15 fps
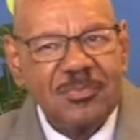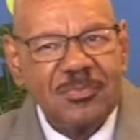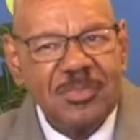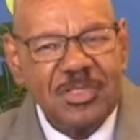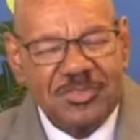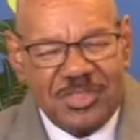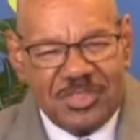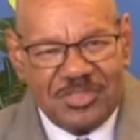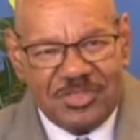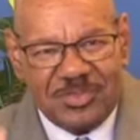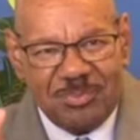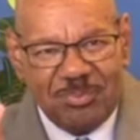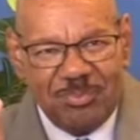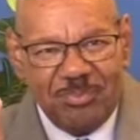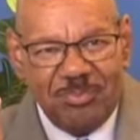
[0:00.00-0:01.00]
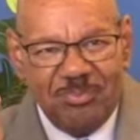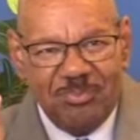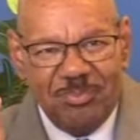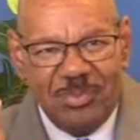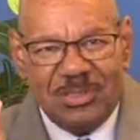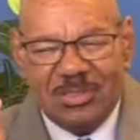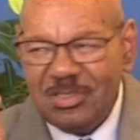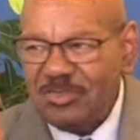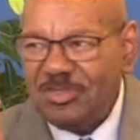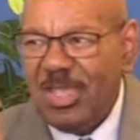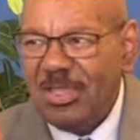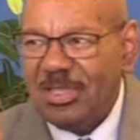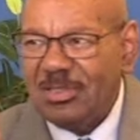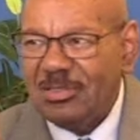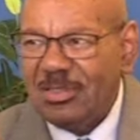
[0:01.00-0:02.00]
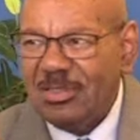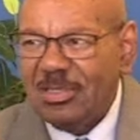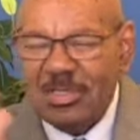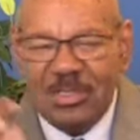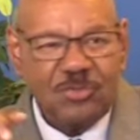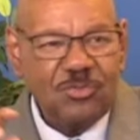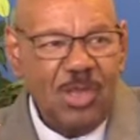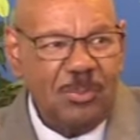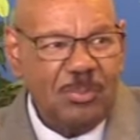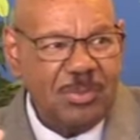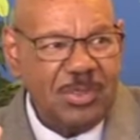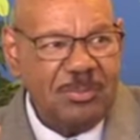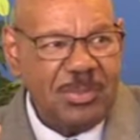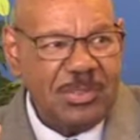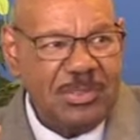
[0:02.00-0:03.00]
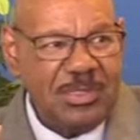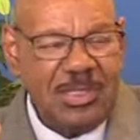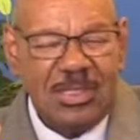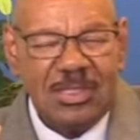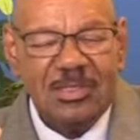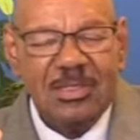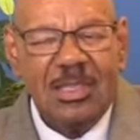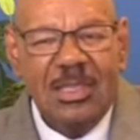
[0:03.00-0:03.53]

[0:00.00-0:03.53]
just a millisecond, and Trump would have been dead.